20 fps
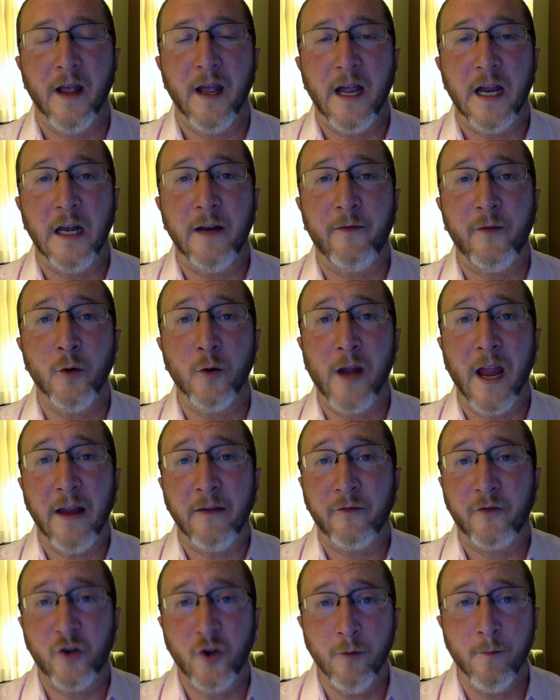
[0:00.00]
And if you
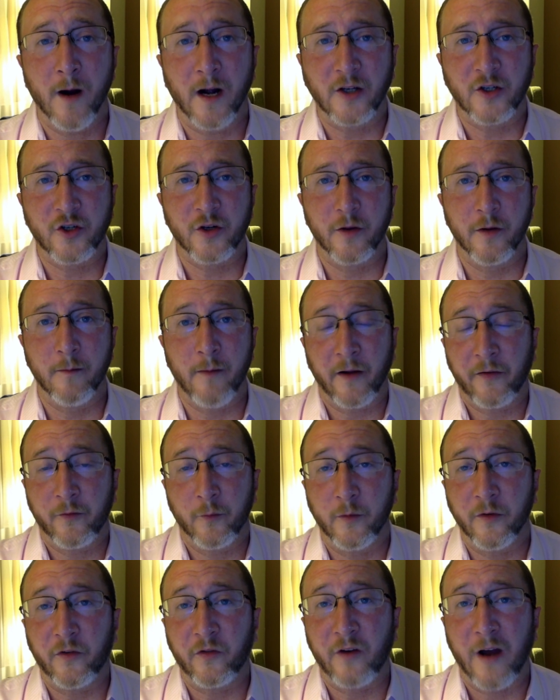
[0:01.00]
gave too much, the muscle
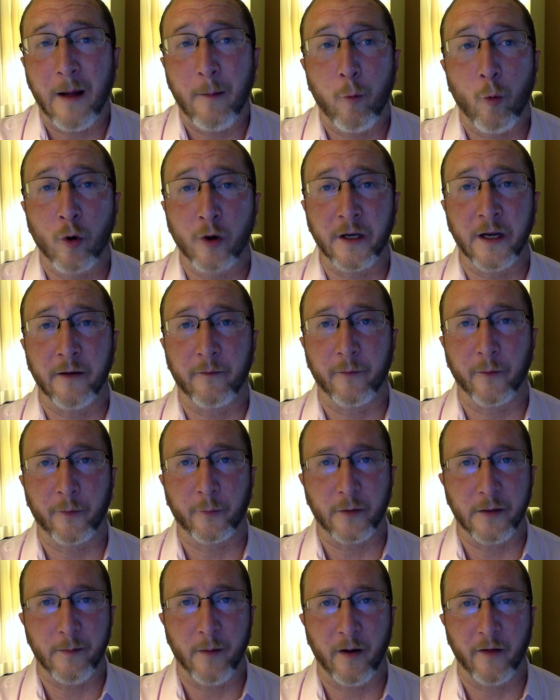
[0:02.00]
would stop working for
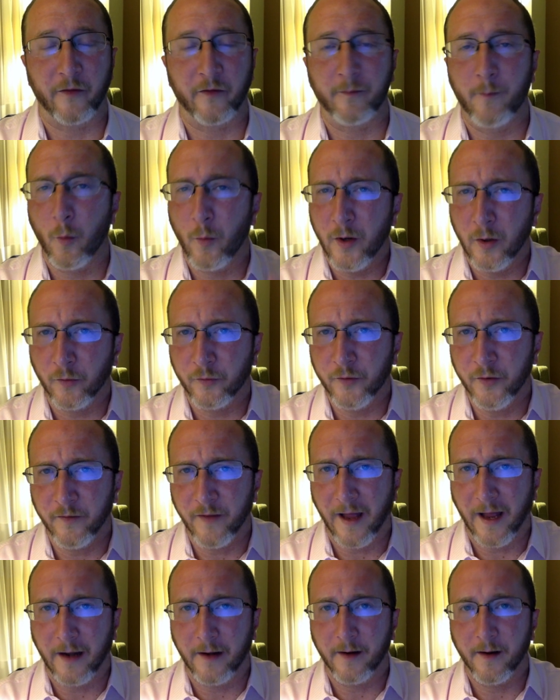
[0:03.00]
3 months, but we don't do
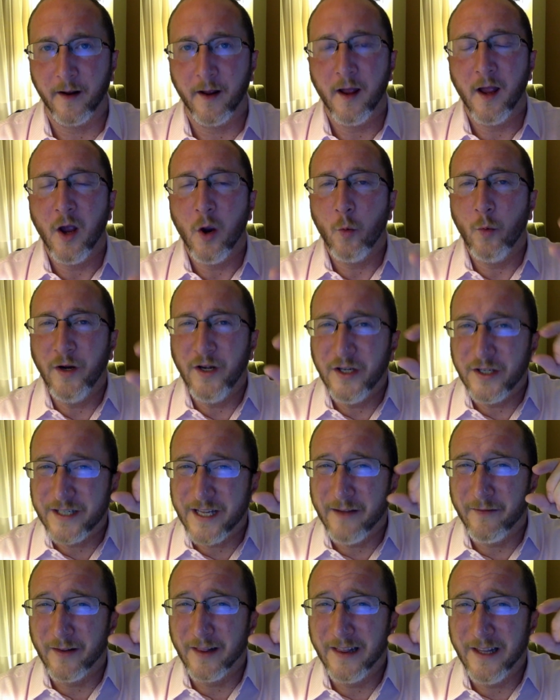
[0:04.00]
that. We just
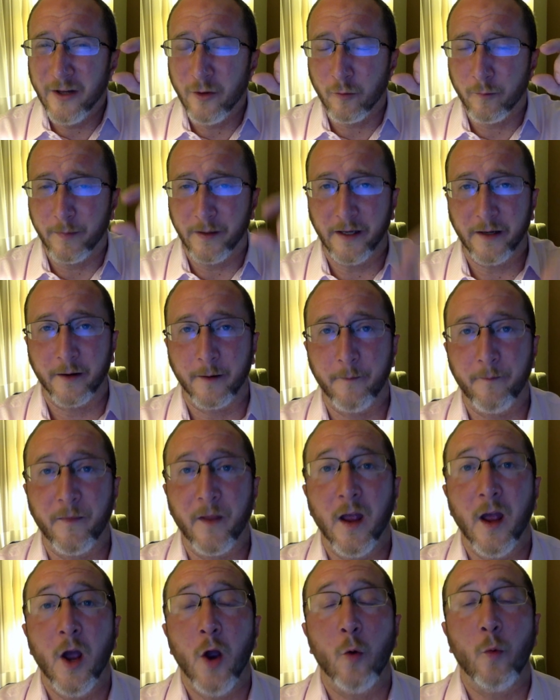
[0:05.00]
give a little bit.
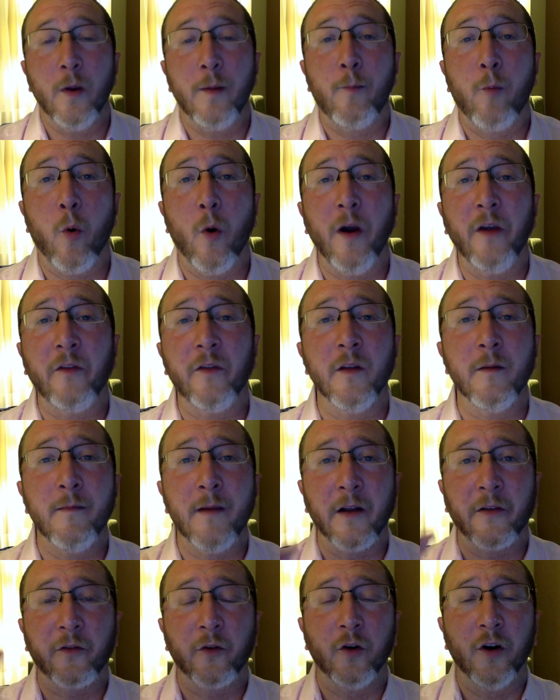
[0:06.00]
We poison the
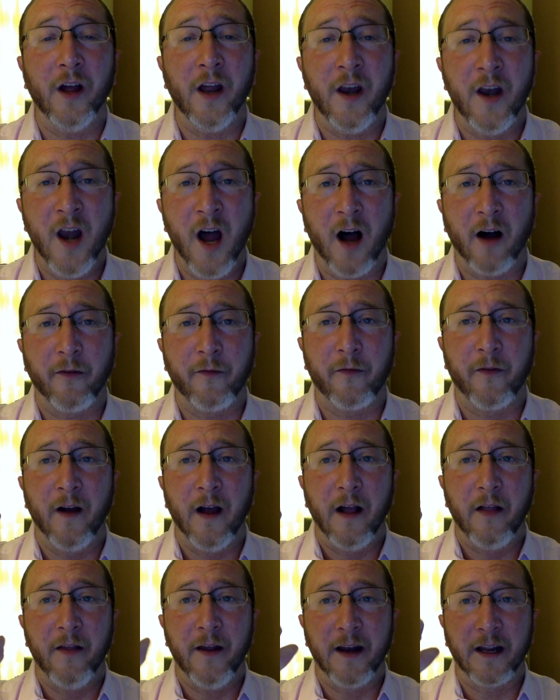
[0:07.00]
muscle enough
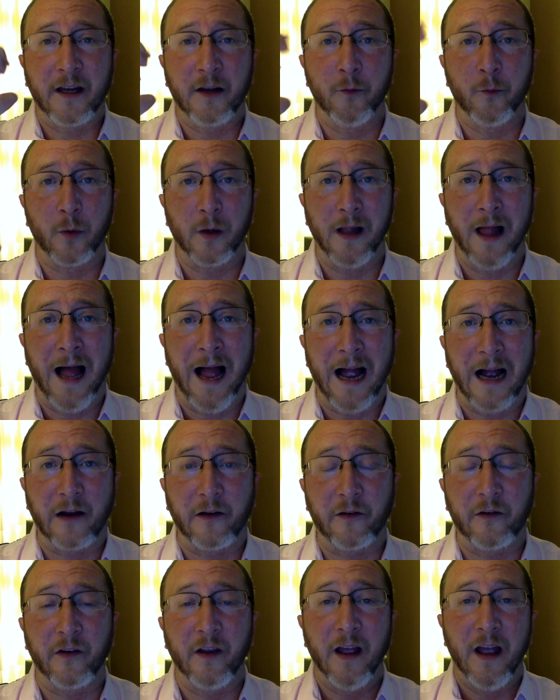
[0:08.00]
that it can
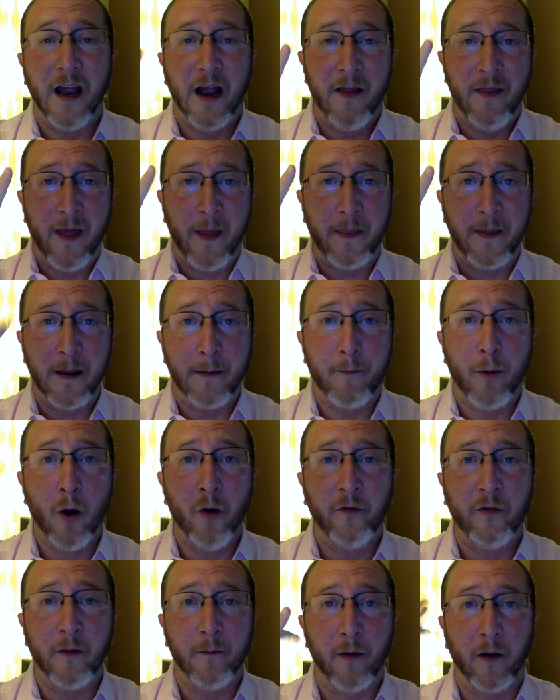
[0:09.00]
relax and that the
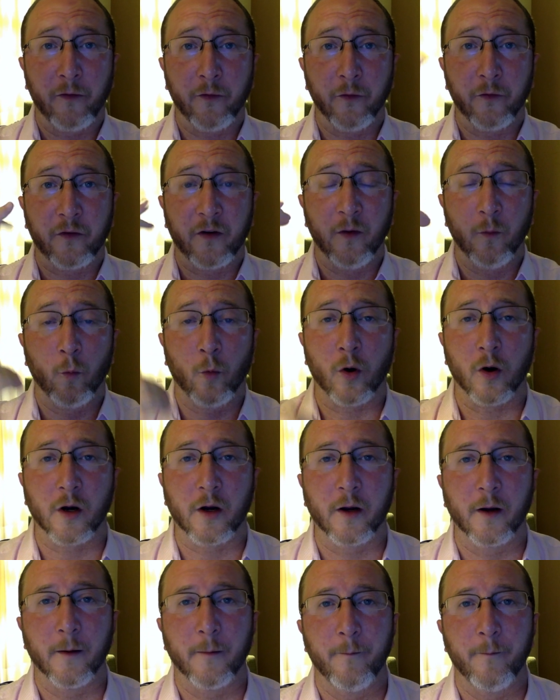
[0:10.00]
opposing muscles can work.